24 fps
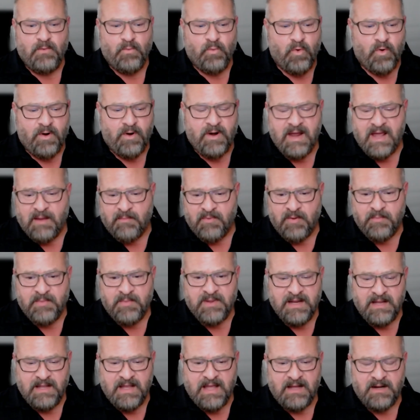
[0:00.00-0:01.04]

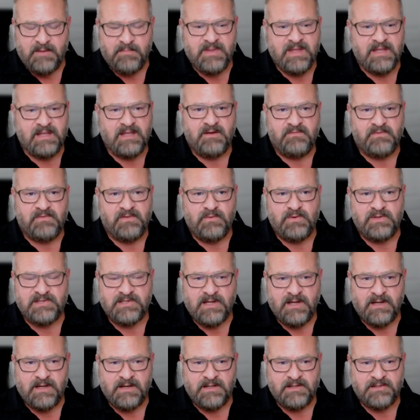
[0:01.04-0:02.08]
Warhammer had a big influence
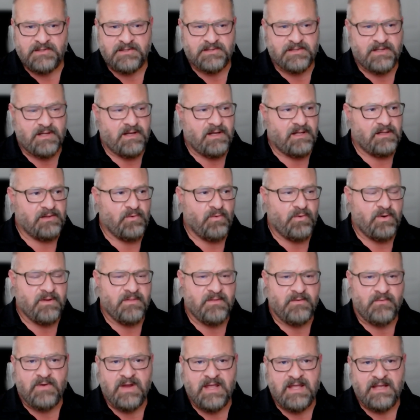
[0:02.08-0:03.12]
on us. Uh, Lord of
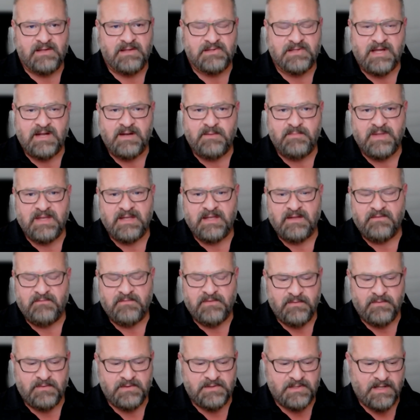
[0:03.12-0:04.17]
the Rings had a big
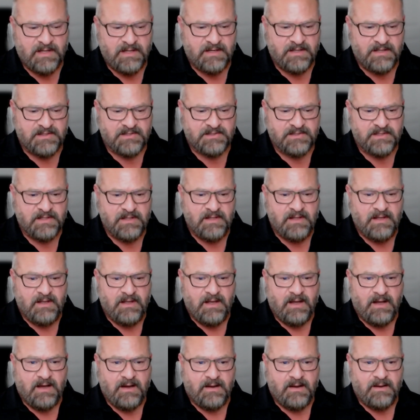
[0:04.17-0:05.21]
influence on us.
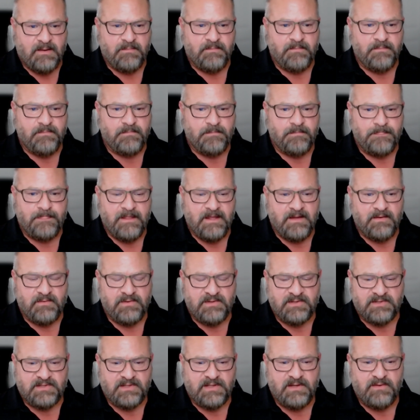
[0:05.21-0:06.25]
Um, it
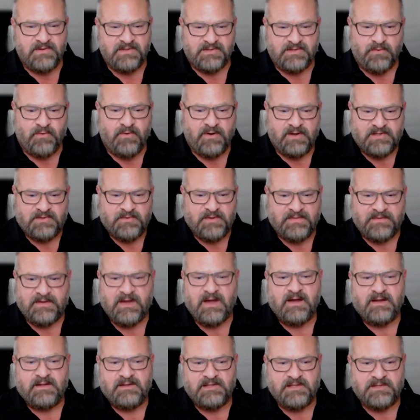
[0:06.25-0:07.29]
was it was orcs with
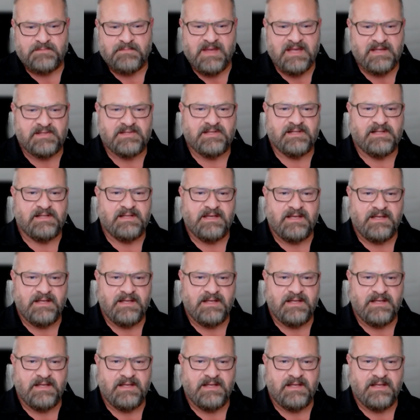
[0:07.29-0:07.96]
guns, basically.